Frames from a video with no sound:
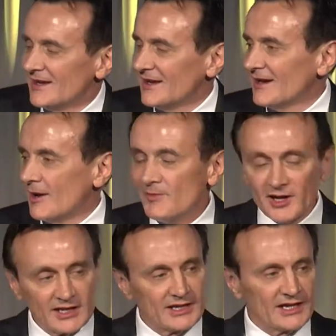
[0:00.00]

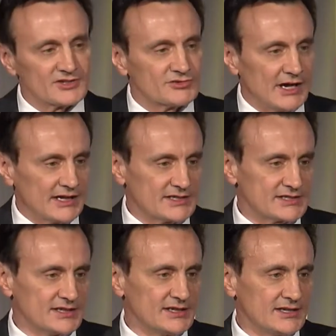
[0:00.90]
America
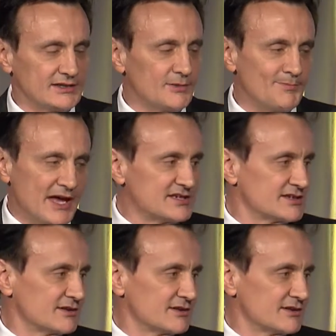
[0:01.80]
attracts the best